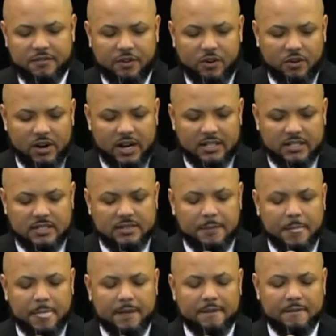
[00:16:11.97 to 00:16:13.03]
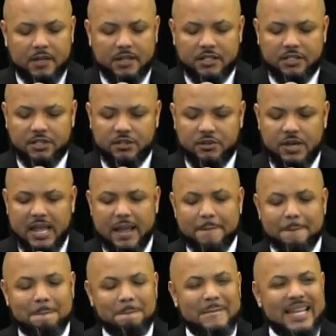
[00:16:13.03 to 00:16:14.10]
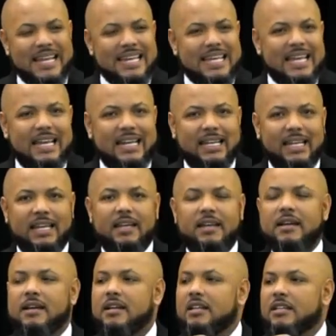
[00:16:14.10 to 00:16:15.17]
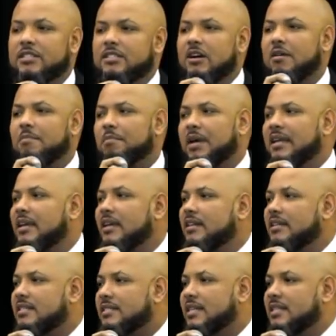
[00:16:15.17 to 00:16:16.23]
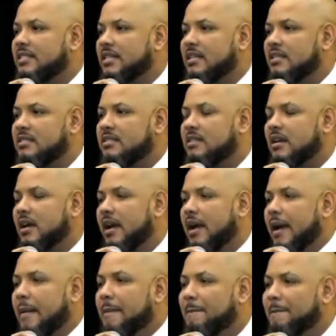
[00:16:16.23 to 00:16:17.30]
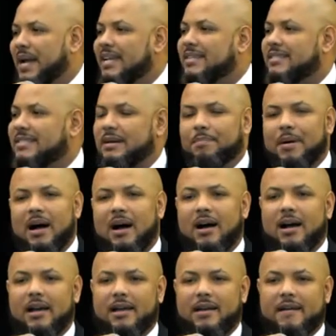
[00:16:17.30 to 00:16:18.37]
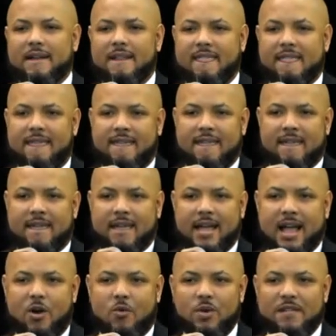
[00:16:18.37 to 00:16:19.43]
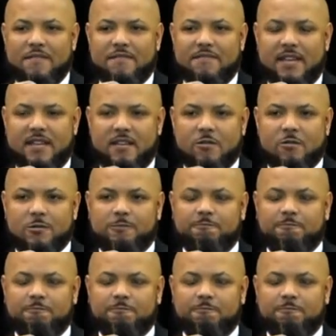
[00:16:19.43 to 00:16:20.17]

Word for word: for us to immediately start making decisions based upon how we feel.